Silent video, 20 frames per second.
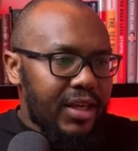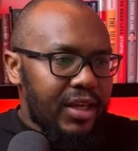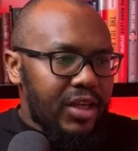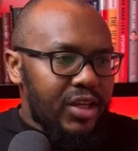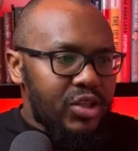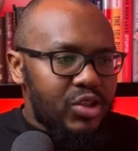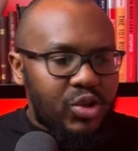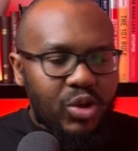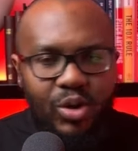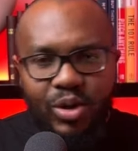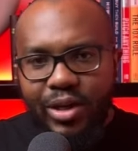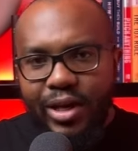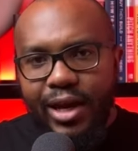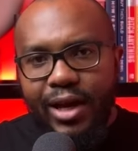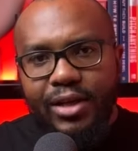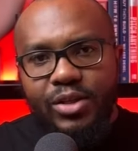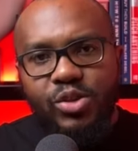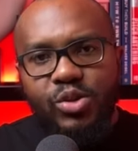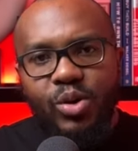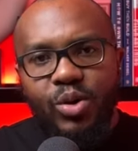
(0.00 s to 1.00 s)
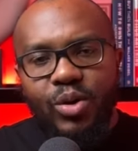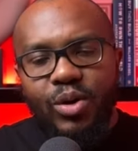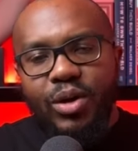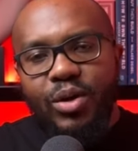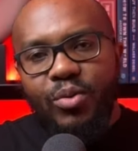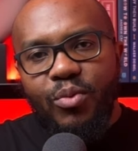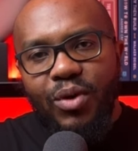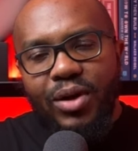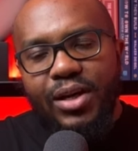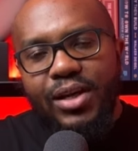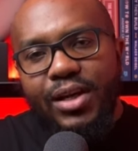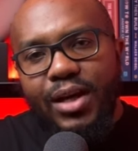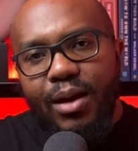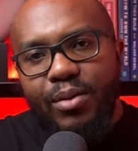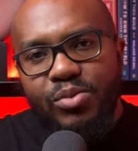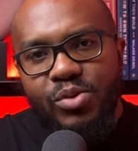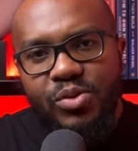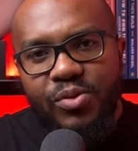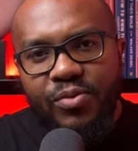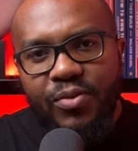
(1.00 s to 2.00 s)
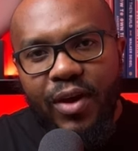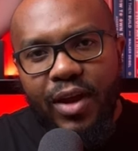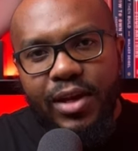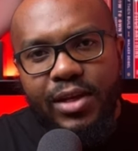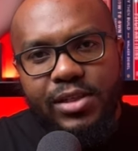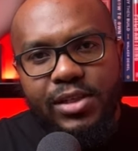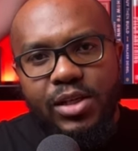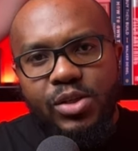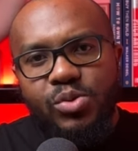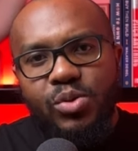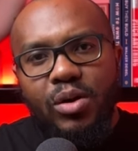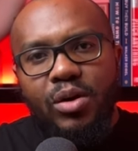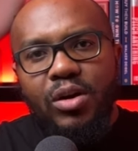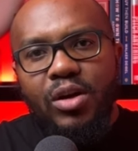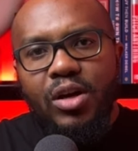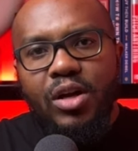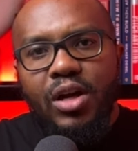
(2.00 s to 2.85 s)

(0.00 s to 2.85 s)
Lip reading: So yeah, so when it comes to furniture as well,